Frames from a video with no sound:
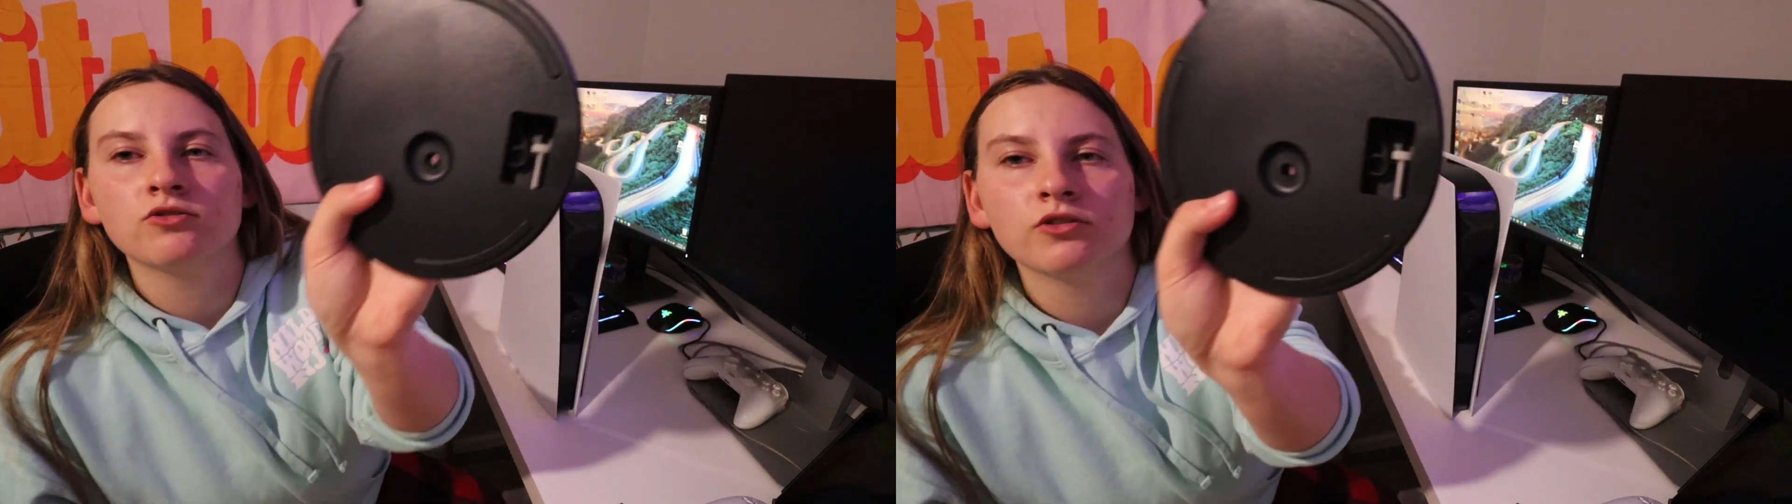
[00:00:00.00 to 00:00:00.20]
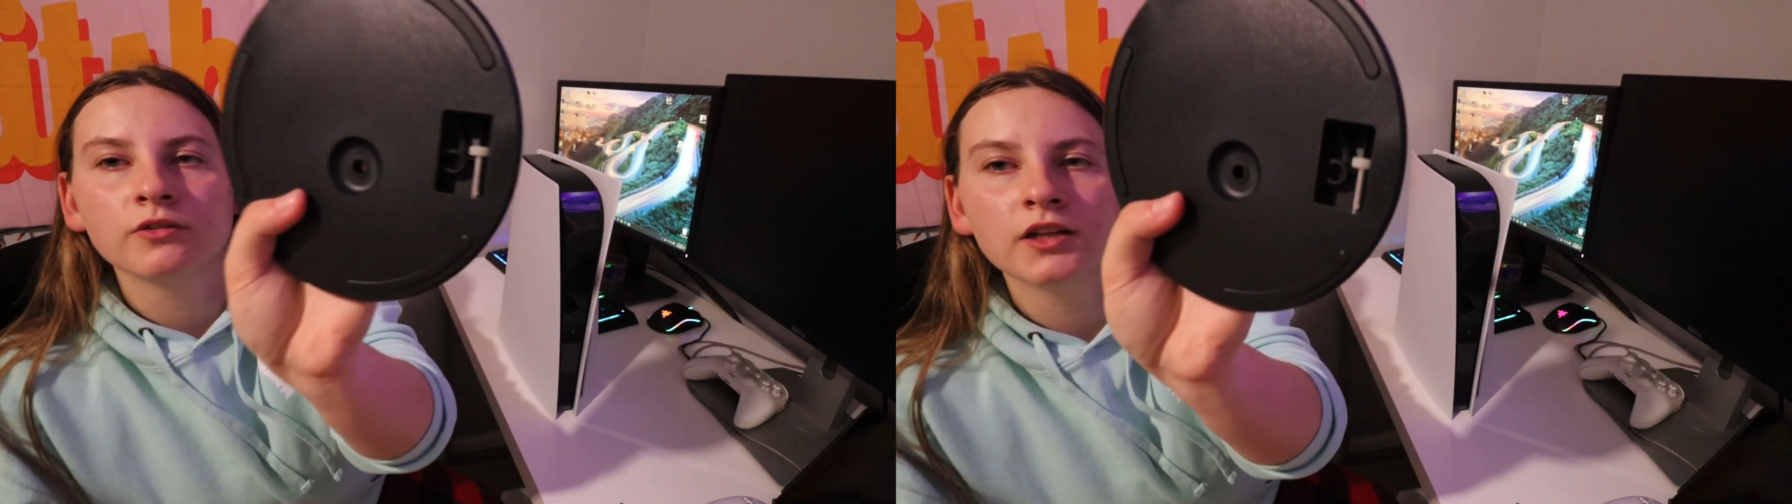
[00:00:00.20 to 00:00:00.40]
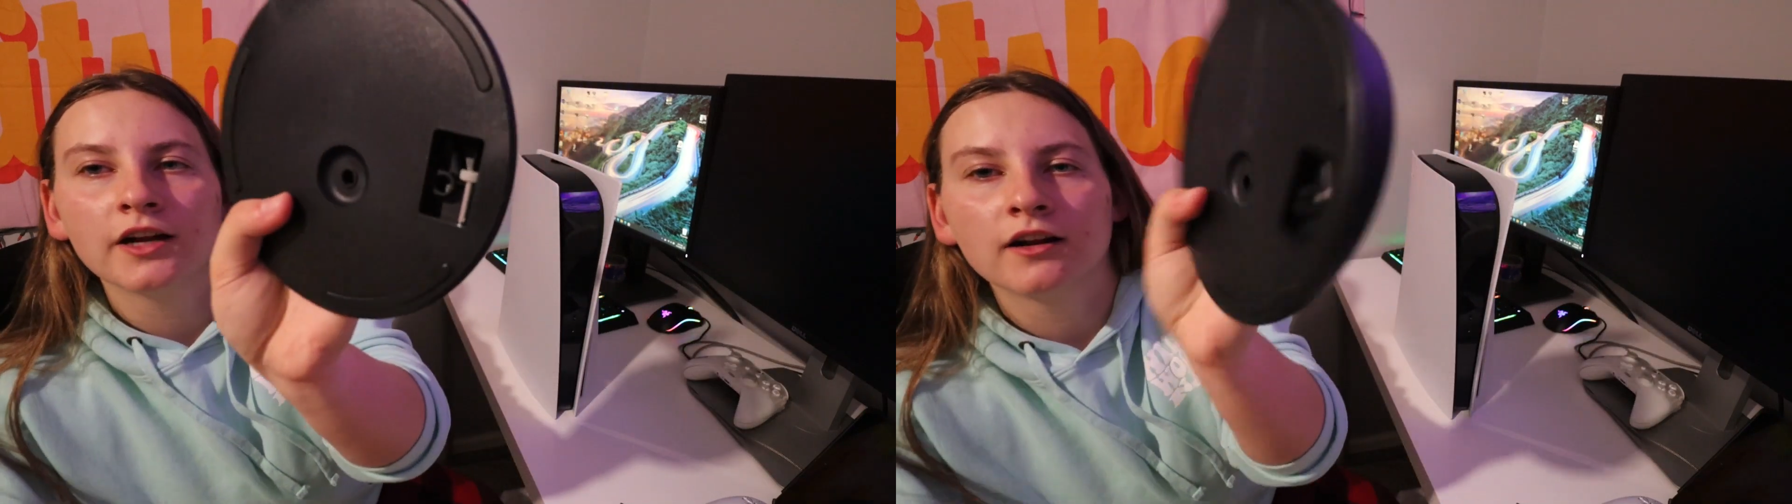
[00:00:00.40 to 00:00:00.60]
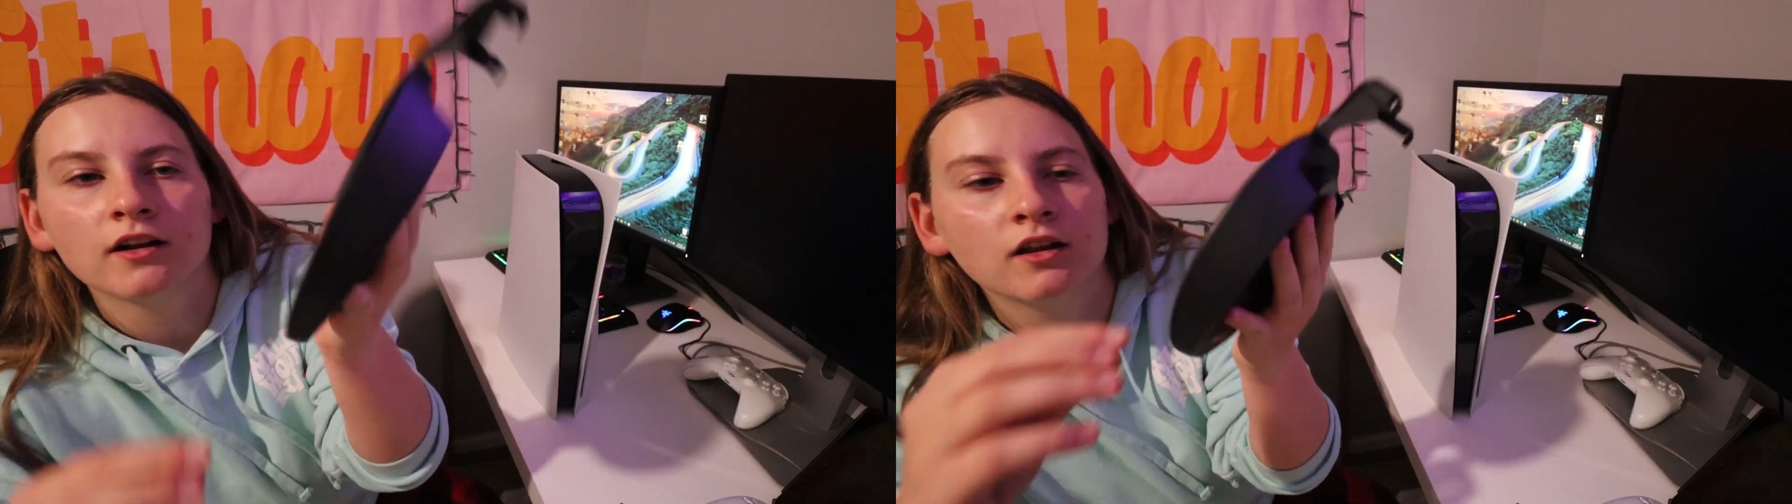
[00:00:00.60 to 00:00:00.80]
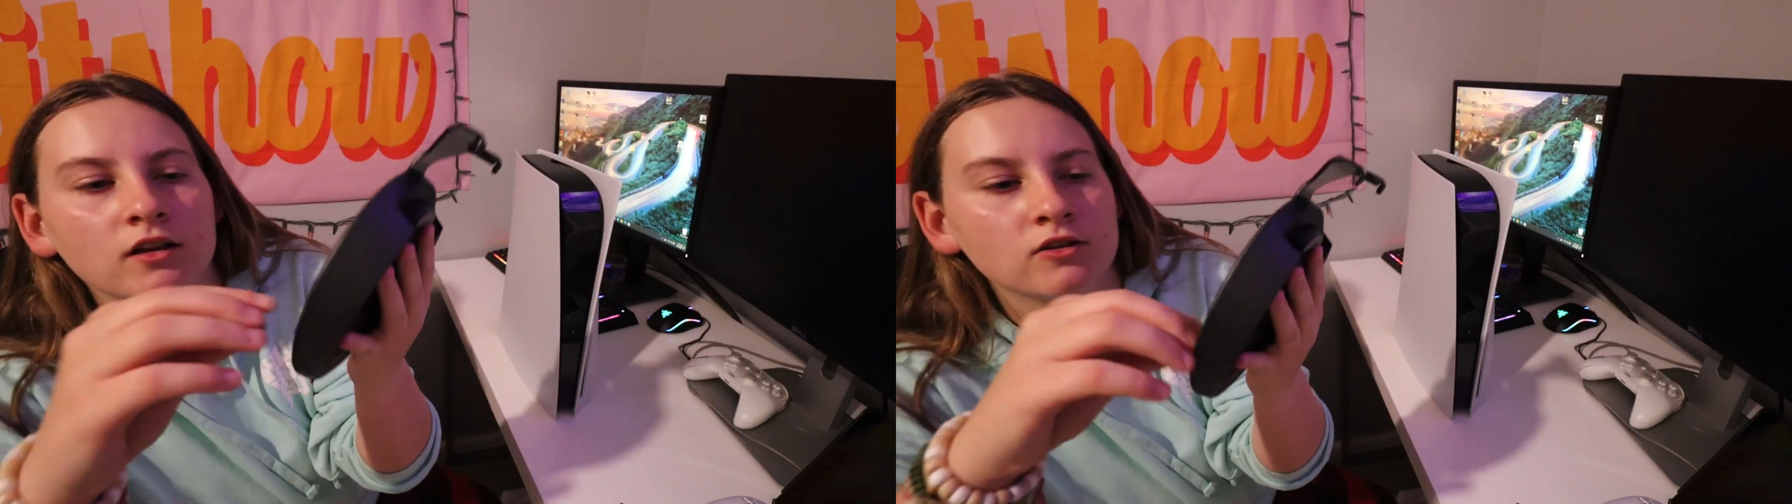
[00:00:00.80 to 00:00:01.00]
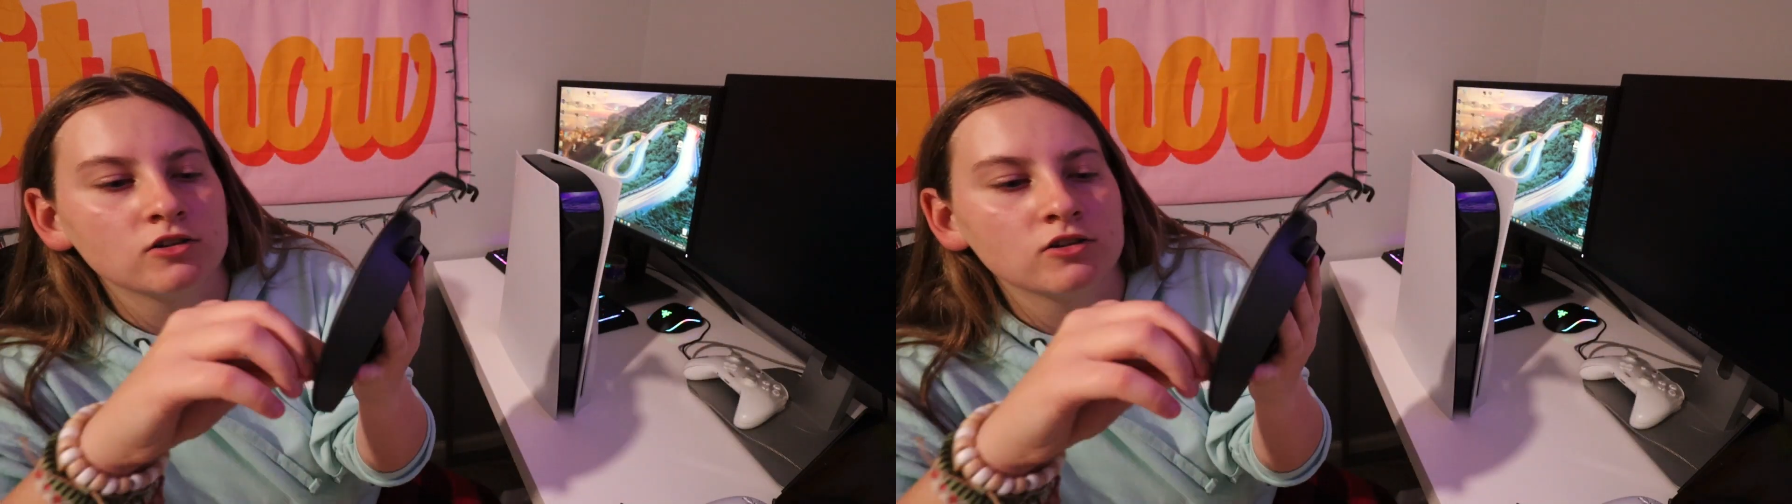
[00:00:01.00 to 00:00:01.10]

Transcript: screw in there, and then you